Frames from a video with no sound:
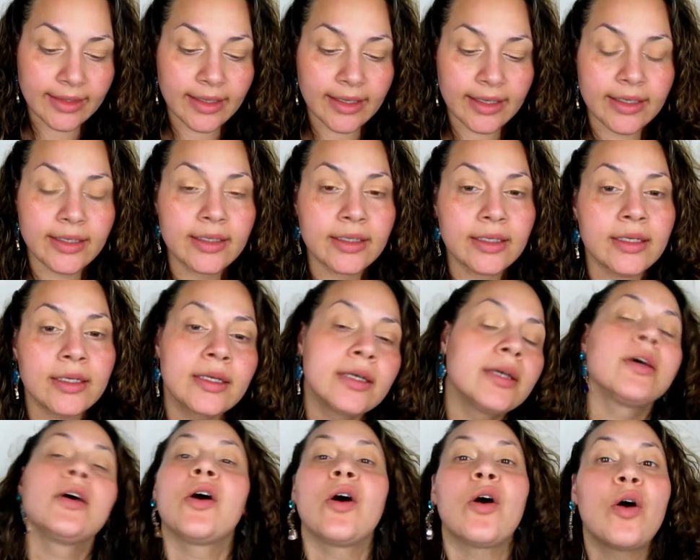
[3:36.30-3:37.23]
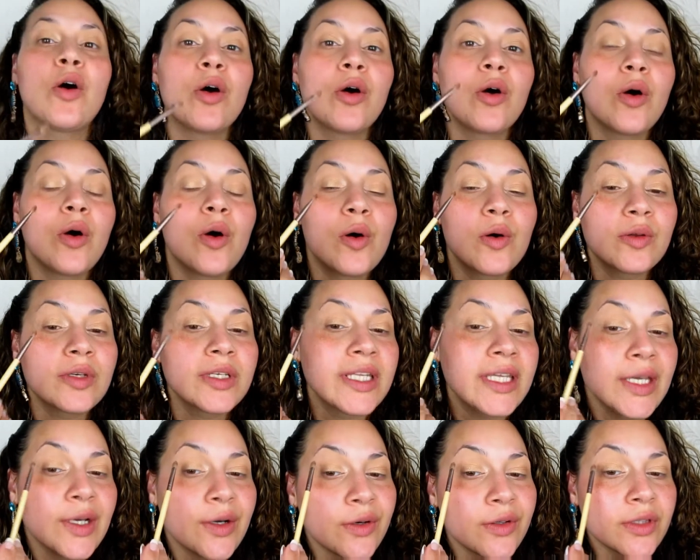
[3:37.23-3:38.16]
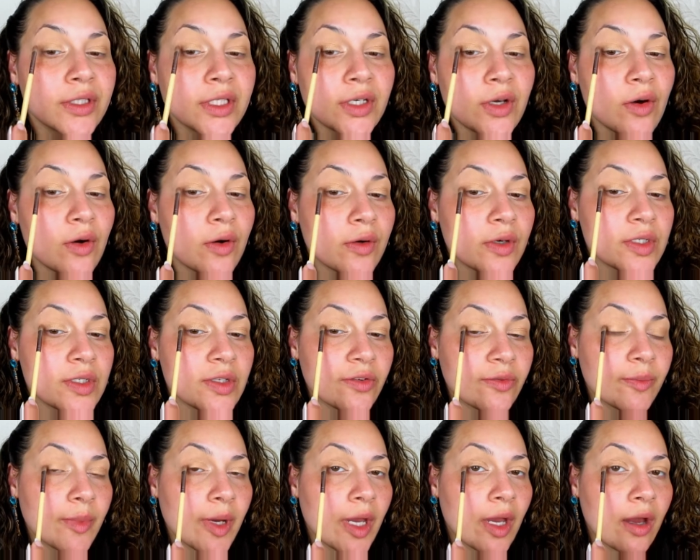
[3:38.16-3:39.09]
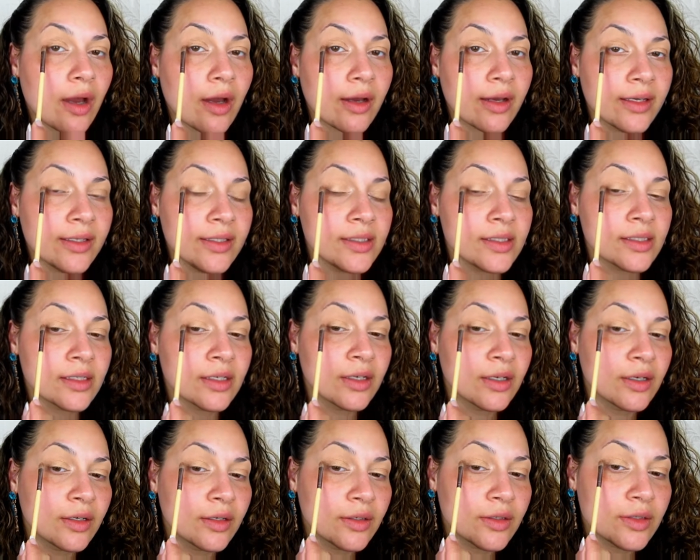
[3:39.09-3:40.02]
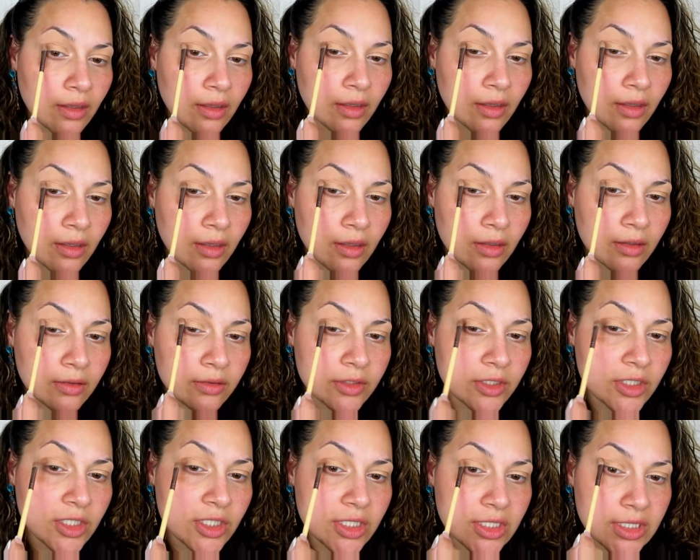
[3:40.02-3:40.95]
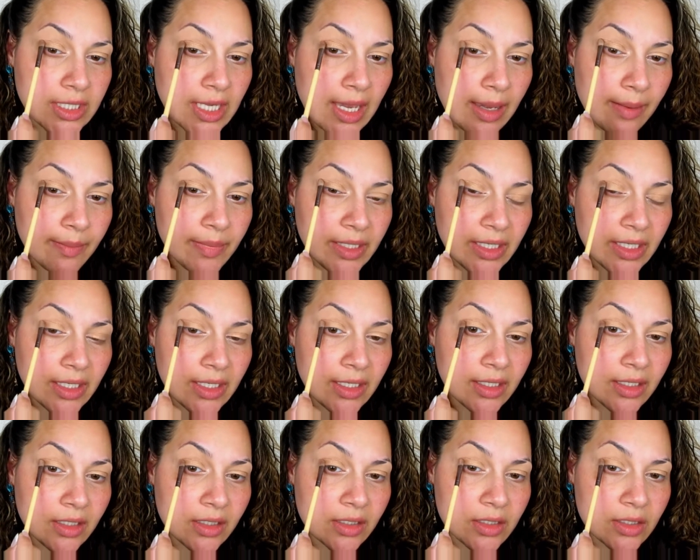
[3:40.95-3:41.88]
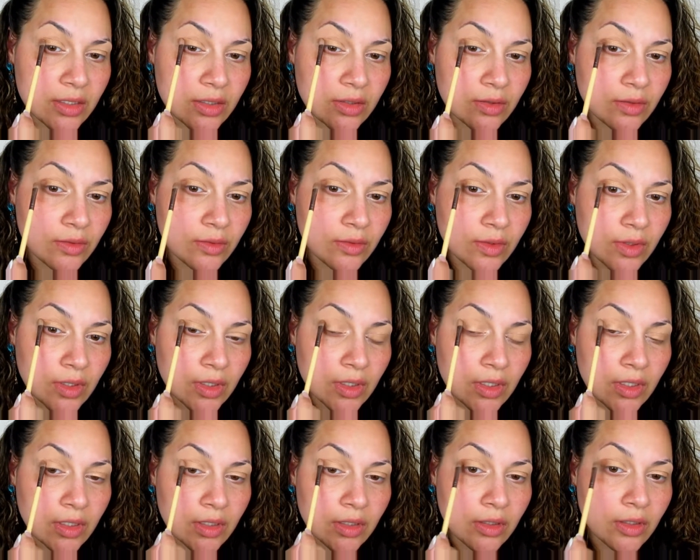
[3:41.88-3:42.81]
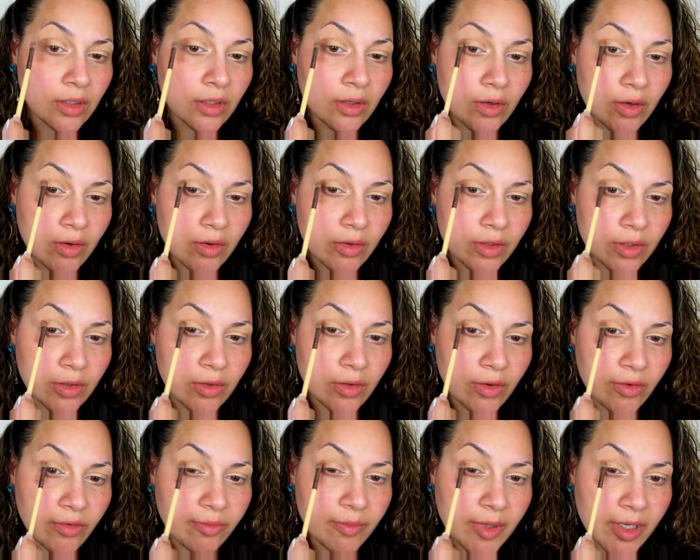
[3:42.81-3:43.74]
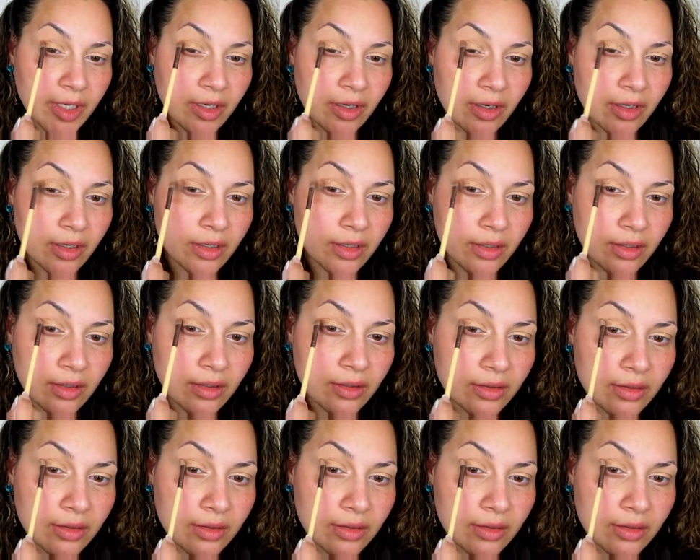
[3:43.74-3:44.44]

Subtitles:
that only on the corners of my eyes, just dabbing it into the corner of my eye.